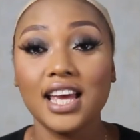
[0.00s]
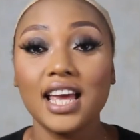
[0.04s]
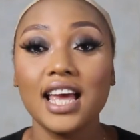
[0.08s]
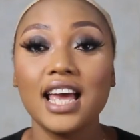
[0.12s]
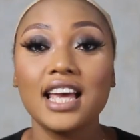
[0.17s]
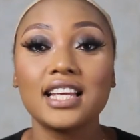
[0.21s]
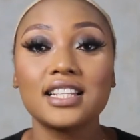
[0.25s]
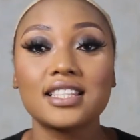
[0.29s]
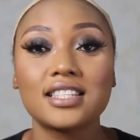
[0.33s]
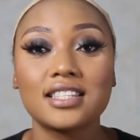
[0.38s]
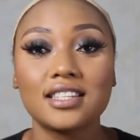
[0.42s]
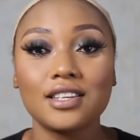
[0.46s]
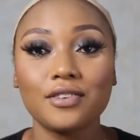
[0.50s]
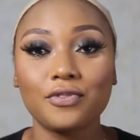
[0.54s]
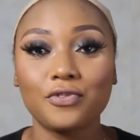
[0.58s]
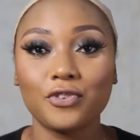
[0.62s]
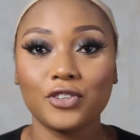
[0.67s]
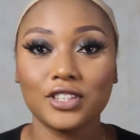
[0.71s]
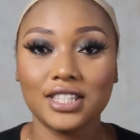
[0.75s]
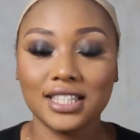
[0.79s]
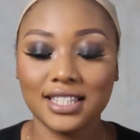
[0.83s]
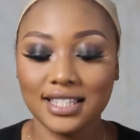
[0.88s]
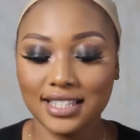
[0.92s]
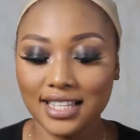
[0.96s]

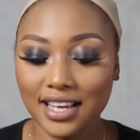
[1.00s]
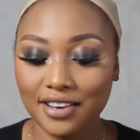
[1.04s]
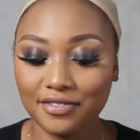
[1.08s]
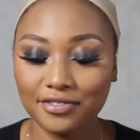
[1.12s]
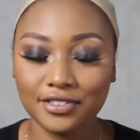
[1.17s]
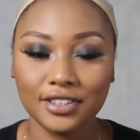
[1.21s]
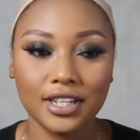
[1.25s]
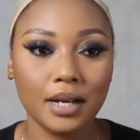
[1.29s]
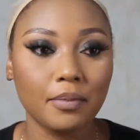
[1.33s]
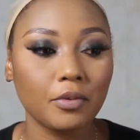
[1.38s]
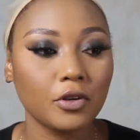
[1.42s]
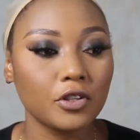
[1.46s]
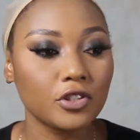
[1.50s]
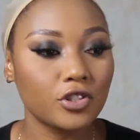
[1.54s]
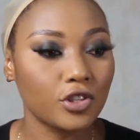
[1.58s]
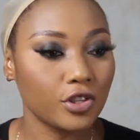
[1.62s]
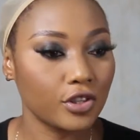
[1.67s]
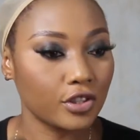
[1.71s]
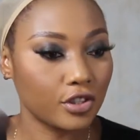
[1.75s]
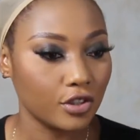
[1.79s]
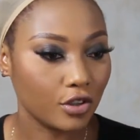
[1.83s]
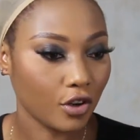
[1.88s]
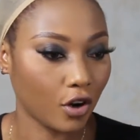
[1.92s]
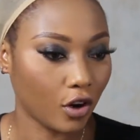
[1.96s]
NC47. I'm going to
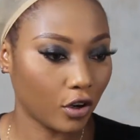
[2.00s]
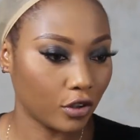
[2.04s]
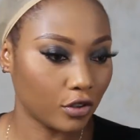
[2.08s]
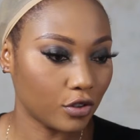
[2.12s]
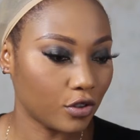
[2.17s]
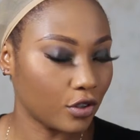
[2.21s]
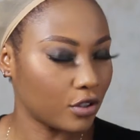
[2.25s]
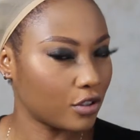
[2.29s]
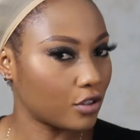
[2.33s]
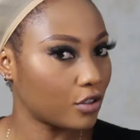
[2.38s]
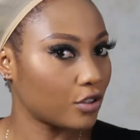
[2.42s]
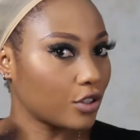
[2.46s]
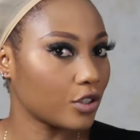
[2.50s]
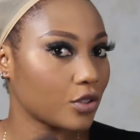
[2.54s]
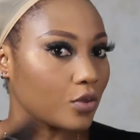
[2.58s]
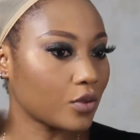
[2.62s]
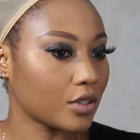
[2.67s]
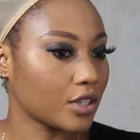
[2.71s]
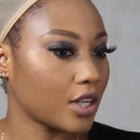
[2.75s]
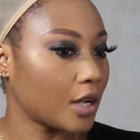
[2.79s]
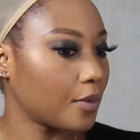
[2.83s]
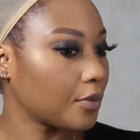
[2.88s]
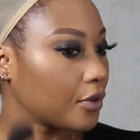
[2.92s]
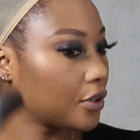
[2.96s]
use to contour. So just
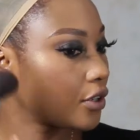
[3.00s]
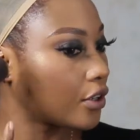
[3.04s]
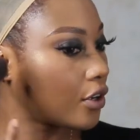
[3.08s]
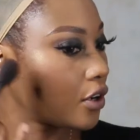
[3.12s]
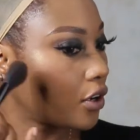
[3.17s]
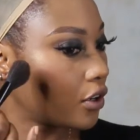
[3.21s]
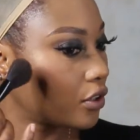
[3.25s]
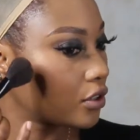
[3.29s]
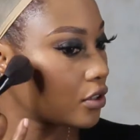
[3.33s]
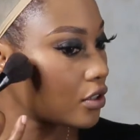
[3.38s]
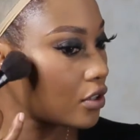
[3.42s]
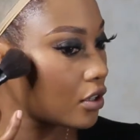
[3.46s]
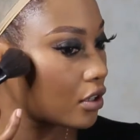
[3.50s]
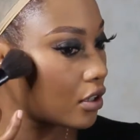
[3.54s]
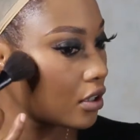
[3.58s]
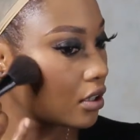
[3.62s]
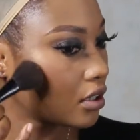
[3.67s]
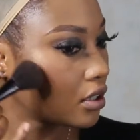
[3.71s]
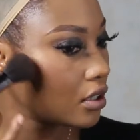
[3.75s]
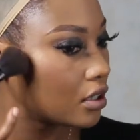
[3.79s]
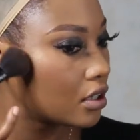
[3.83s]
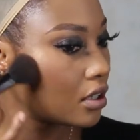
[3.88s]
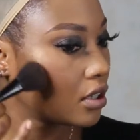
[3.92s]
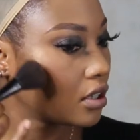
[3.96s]
watch how I'm going to
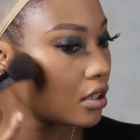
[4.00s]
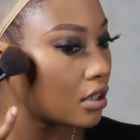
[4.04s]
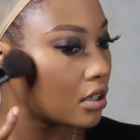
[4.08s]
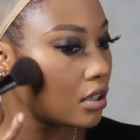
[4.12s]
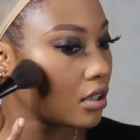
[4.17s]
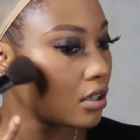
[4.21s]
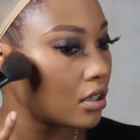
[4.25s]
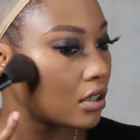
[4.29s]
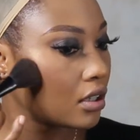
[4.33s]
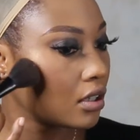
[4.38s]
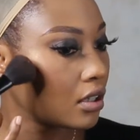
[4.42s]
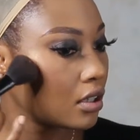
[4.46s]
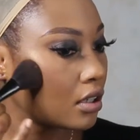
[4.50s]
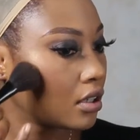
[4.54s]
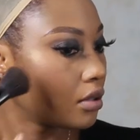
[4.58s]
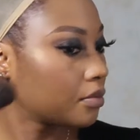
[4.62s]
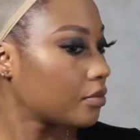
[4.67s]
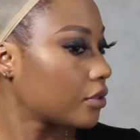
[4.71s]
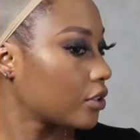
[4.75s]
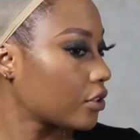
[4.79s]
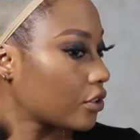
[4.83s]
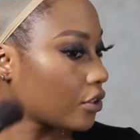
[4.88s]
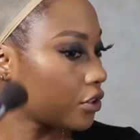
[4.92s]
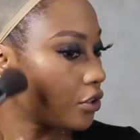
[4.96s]

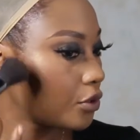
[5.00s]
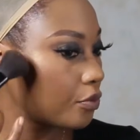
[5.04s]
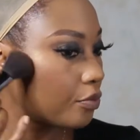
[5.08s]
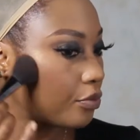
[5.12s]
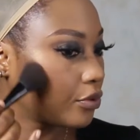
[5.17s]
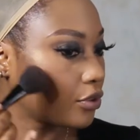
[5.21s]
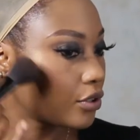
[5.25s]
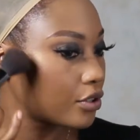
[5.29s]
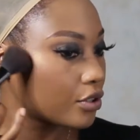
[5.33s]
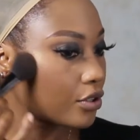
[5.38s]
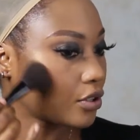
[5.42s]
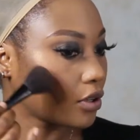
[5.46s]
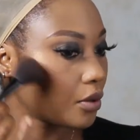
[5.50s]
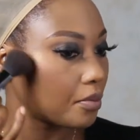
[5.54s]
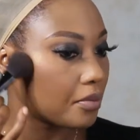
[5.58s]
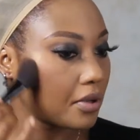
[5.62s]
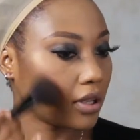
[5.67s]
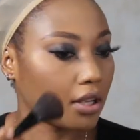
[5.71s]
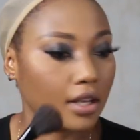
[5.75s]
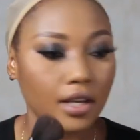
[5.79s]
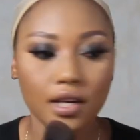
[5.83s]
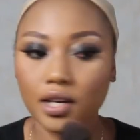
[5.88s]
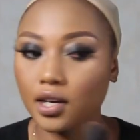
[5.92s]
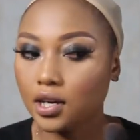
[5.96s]
contour. Just going to put some
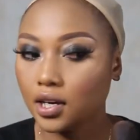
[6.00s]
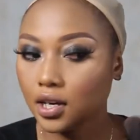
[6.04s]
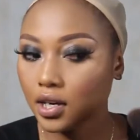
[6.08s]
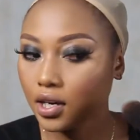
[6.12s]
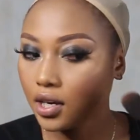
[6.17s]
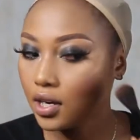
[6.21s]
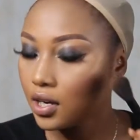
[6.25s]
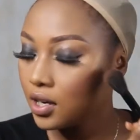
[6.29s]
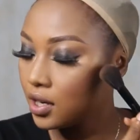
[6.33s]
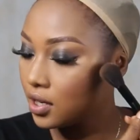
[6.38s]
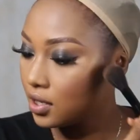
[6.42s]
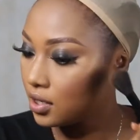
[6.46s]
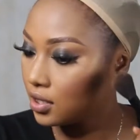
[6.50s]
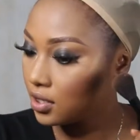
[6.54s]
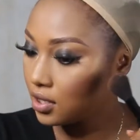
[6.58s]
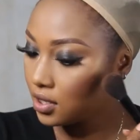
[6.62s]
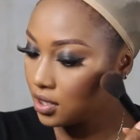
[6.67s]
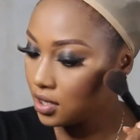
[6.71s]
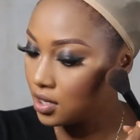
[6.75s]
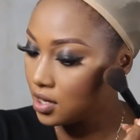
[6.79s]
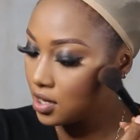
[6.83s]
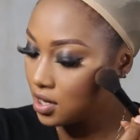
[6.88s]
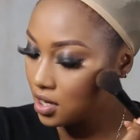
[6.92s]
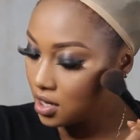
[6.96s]
here and
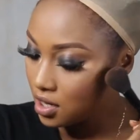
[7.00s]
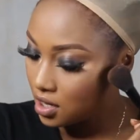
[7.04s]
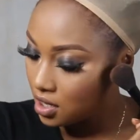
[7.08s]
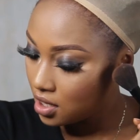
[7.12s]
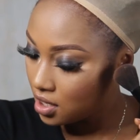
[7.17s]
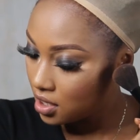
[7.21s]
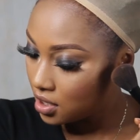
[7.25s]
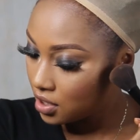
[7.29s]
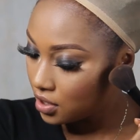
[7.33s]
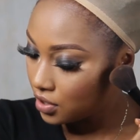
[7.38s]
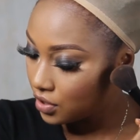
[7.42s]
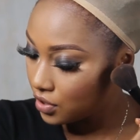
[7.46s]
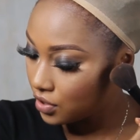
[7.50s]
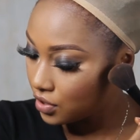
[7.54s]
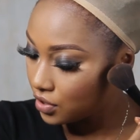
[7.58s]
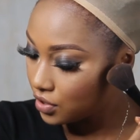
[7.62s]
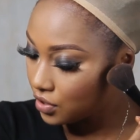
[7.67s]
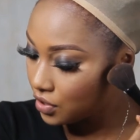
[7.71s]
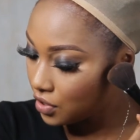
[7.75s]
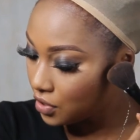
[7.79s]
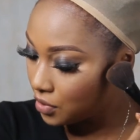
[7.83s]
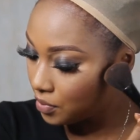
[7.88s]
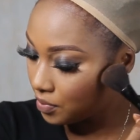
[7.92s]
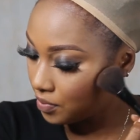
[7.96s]

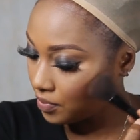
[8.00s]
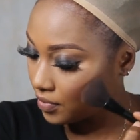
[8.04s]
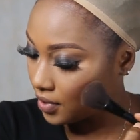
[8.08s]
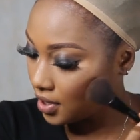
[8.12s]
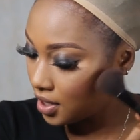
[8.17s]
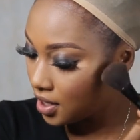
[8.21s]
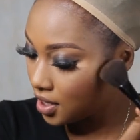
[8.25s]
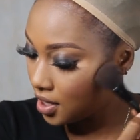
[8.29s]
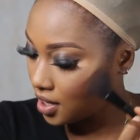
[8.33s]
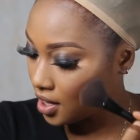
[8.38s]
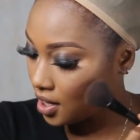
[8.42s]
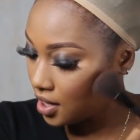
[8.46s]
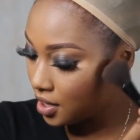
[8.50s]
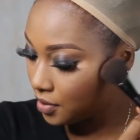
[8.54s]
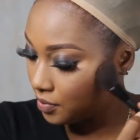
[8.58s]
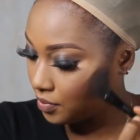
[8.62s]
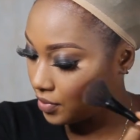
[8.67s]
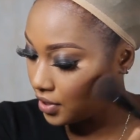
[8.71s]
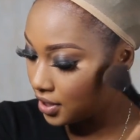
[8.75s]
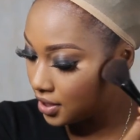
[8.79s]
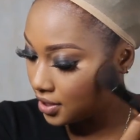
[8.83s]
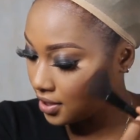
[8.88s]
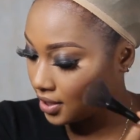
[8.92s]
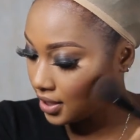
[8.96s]
some here
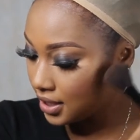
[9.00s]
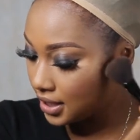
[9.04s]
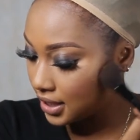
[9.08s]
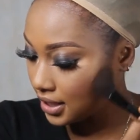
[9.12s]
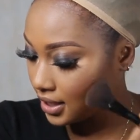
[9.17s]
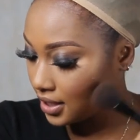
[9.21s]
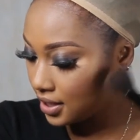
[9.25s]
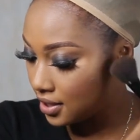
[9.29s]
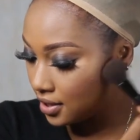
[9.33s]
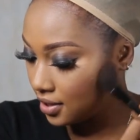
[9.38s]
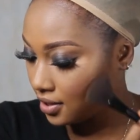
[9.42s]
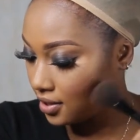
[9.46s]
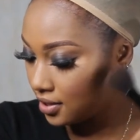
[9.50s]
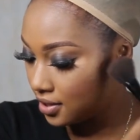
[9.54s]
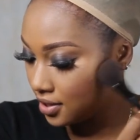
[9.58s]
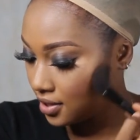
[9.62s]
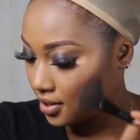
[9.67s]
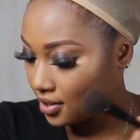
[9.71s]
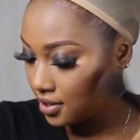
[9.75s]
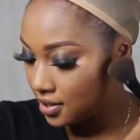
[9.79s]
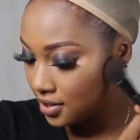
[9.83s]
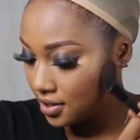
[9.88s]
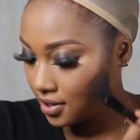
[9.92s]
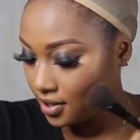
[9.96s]
basically.
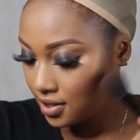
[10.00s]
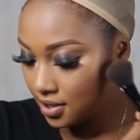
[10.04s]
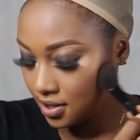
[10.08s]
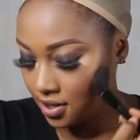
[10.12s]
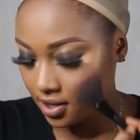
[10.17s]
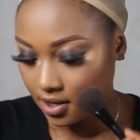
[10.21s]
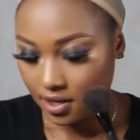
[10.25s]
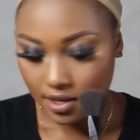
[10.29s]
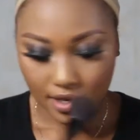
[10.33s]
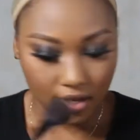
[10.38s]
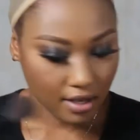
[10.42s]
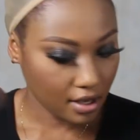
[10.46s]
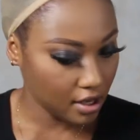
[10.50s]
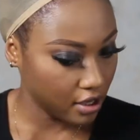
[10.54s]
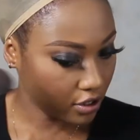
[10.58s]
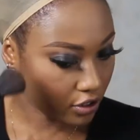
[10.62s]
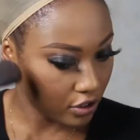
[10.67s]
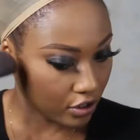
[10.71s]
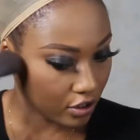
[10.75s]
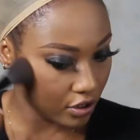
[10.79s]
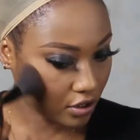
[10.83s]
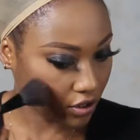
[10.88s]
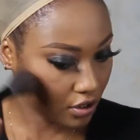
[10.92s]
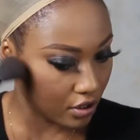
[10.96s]

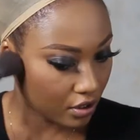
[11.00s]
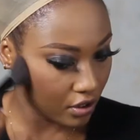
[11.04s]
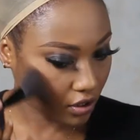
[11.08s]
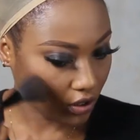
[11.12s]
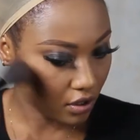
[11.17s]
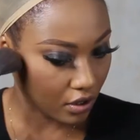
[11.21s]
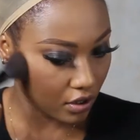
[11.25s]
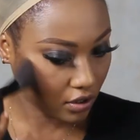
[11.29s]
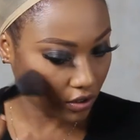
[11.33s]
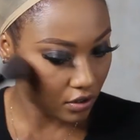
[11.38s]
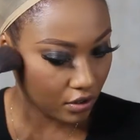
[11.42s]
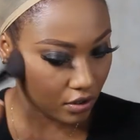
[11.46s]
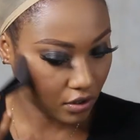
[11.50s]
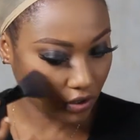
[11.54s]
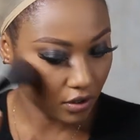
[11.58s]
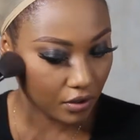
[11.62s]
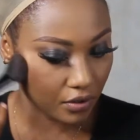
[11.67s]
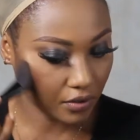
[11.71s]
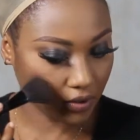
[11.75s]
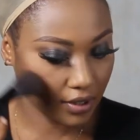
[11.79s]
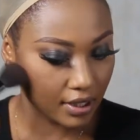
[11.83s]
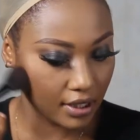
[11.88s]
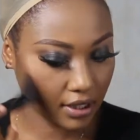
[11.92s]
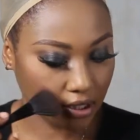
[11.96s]
And just
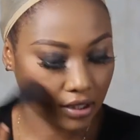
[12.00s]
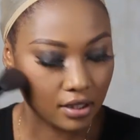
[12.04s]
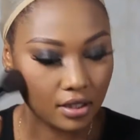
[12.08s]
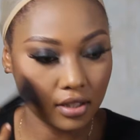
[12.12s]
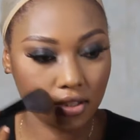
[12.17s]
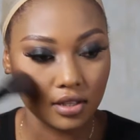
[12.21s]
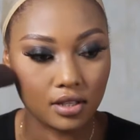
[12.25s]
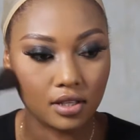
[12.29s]
contour it.